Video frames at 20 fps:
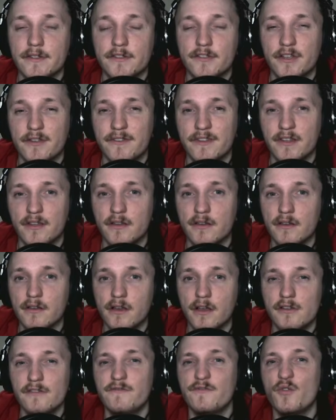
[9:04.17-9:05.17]
so that
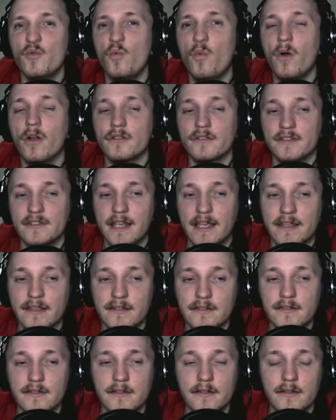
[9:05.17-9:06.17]
over 1
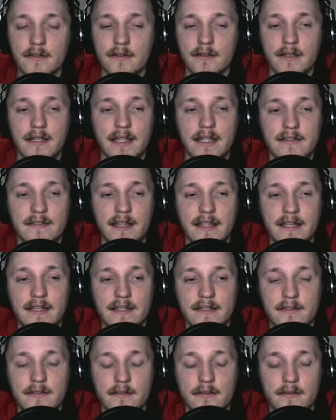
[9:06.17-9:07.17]
second it
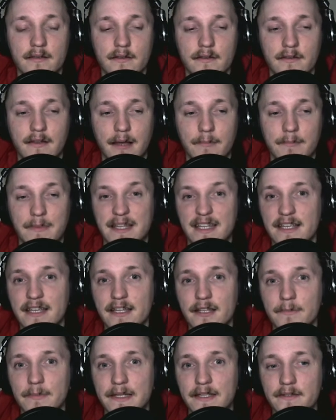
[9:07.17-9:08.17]
takes that many
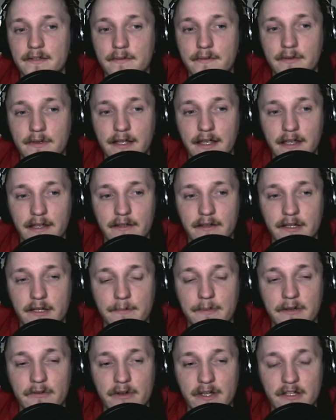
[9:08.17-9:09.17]
kilobits here in
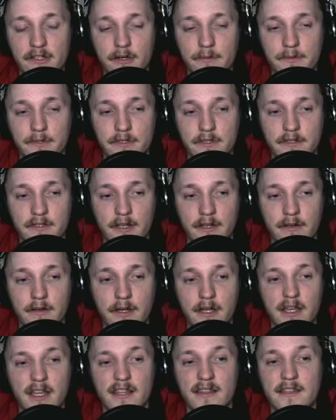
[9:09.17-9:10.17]
your bitrate option. So
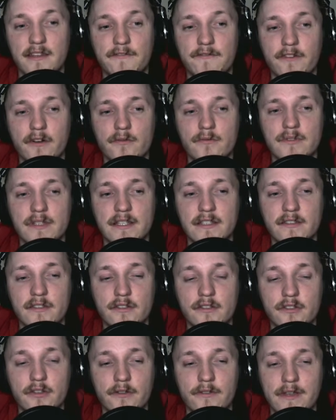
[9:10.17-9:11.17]
the default
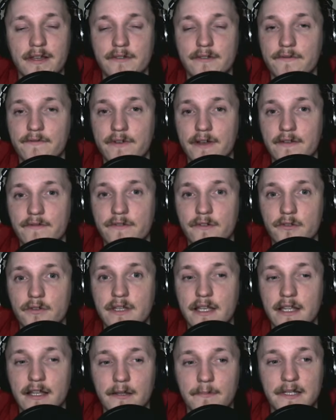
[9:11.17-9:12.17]
is
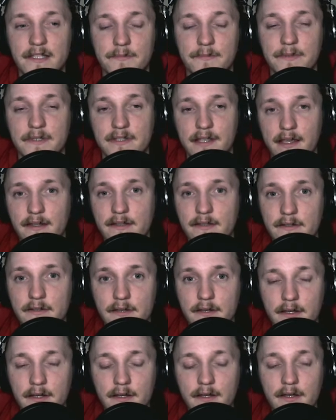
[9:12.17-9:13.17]
2,500 kilobits per second,
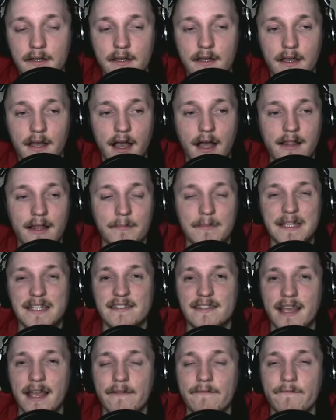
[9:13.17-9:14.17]
and that
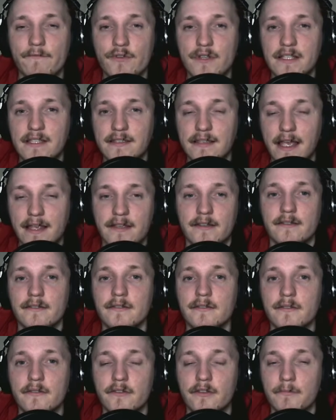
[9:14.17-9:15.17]
means every
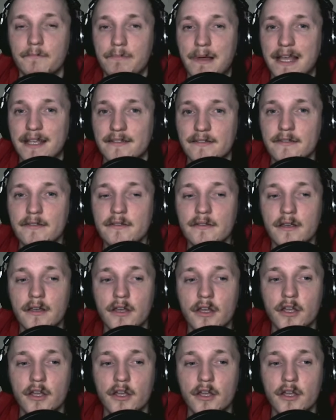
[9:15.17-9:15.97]
second that passes,